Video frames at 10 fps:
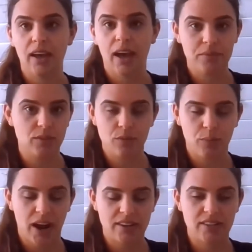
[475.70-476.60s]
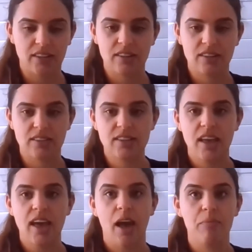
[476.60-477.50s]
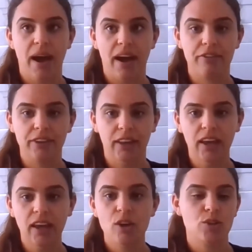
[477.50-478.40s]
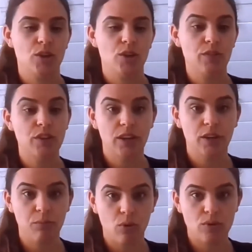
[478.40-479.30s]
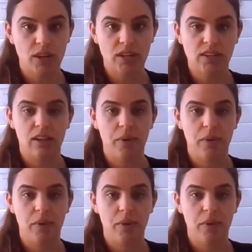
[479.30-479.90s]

absence from practice and backfilling. So if you needed more detail